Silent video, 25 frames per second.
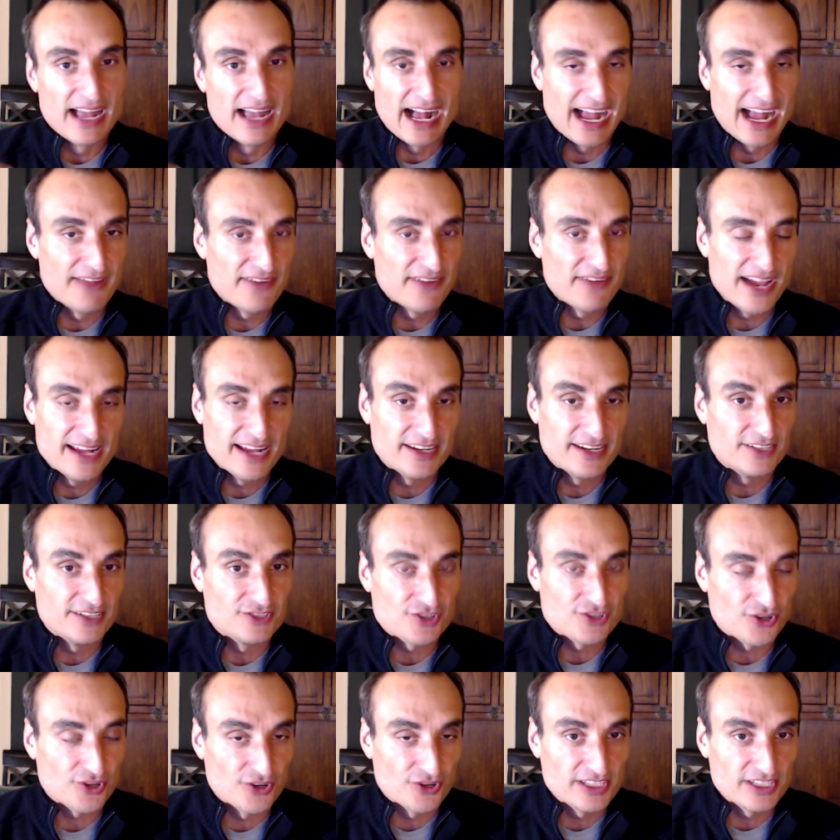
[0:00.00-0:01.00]
I've had
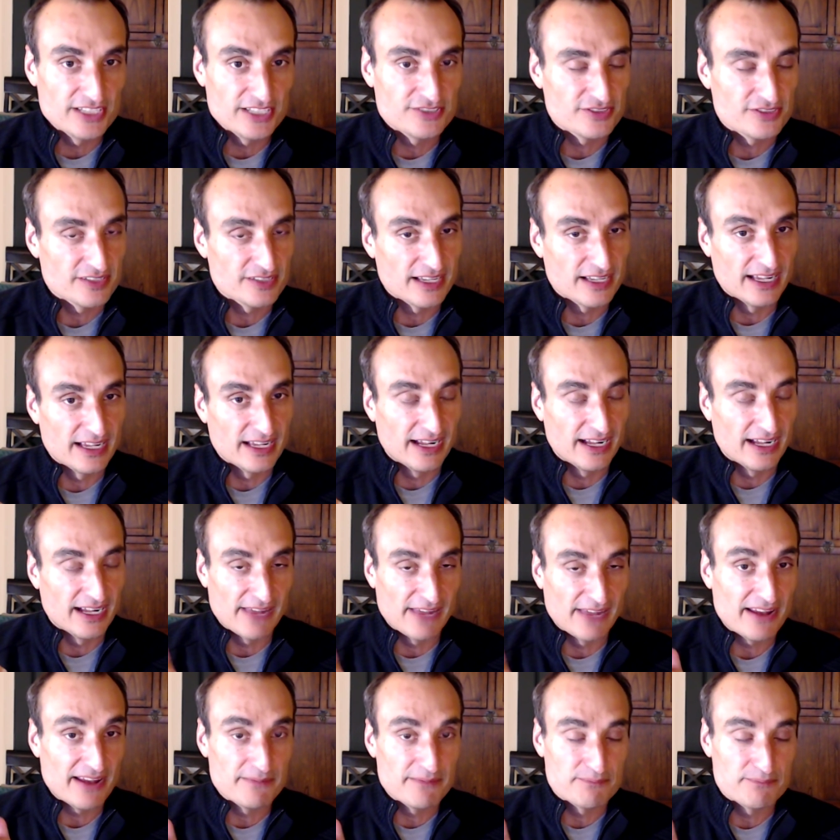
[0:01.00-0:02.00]
attorneys,
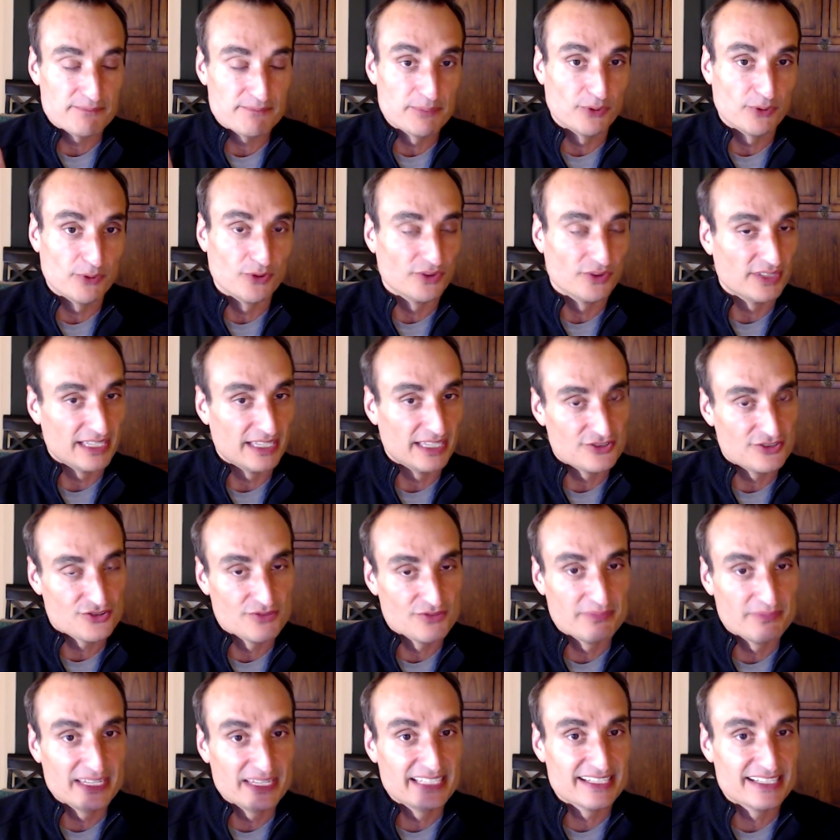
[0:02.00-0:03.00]
I've had people
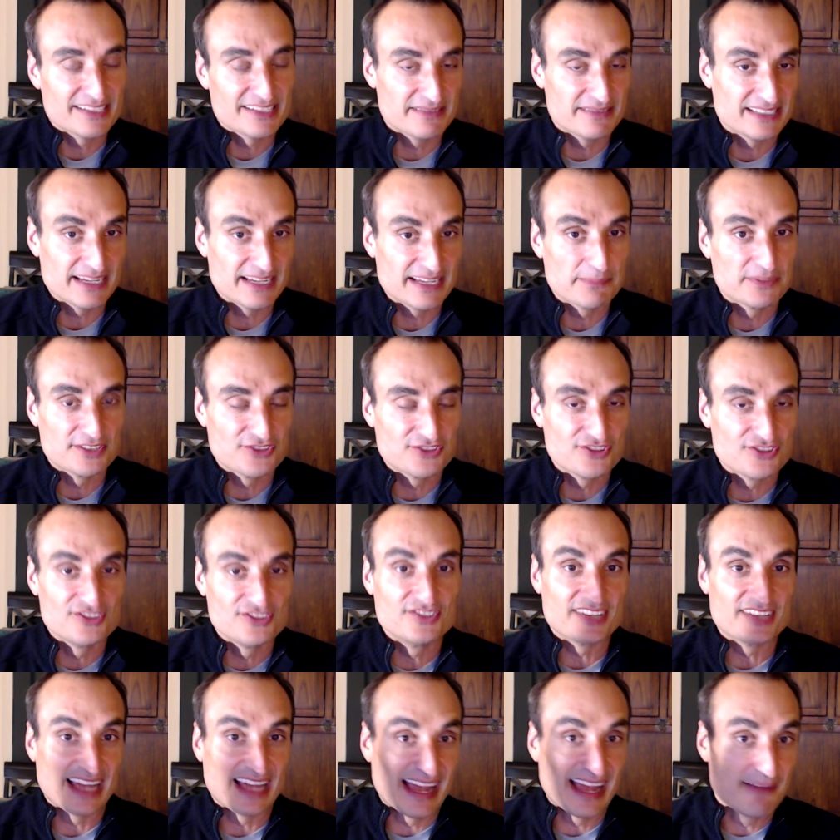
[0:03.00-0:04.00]
issue me
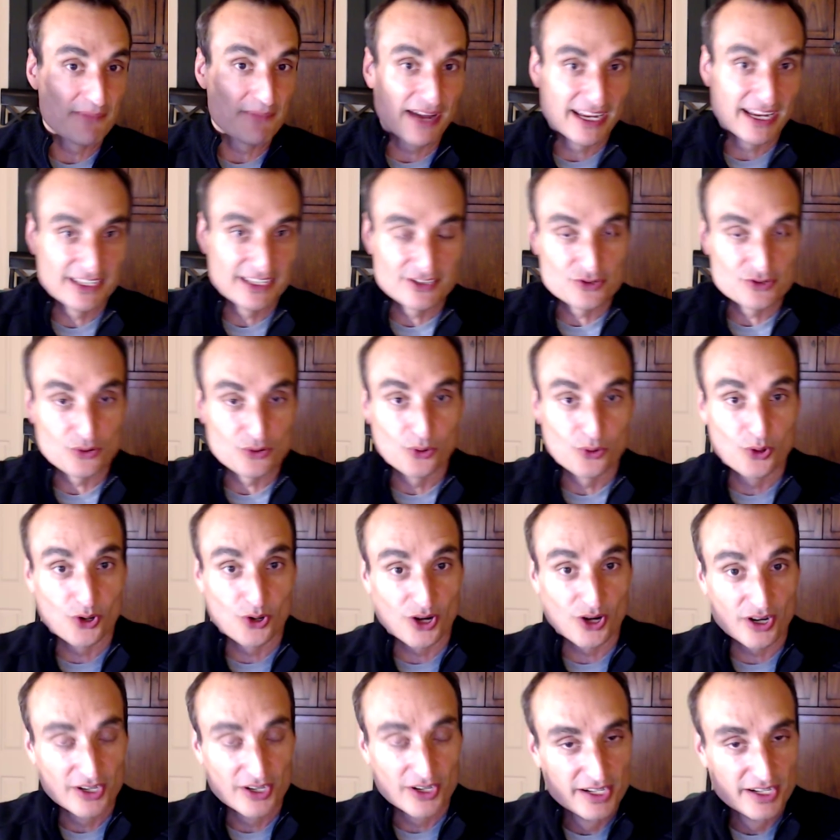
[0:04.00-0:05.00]
depositions at my
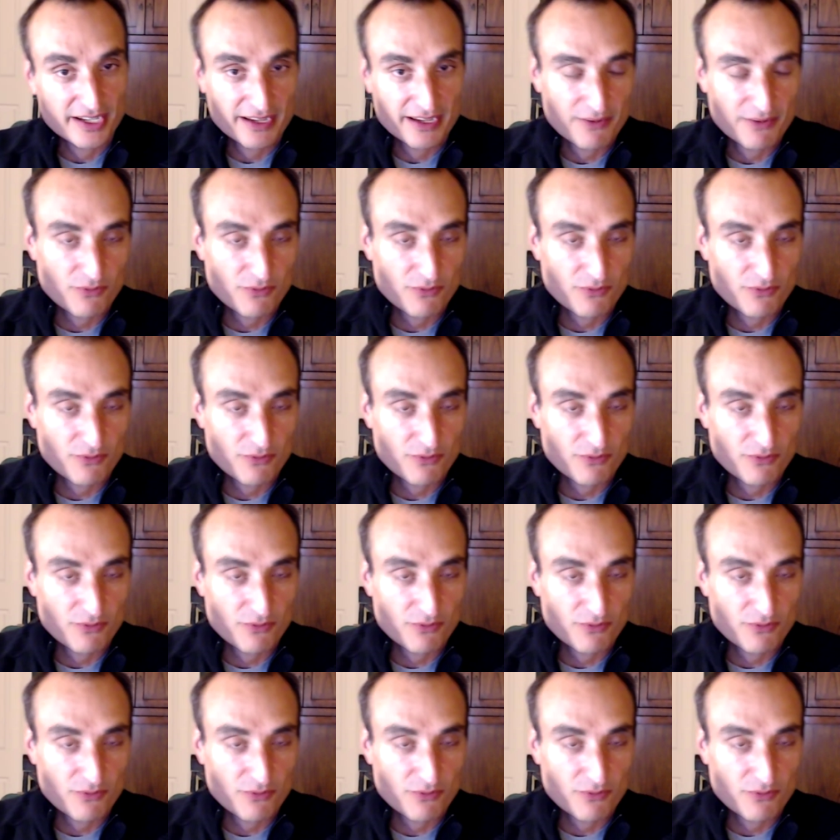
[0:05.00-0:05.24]
door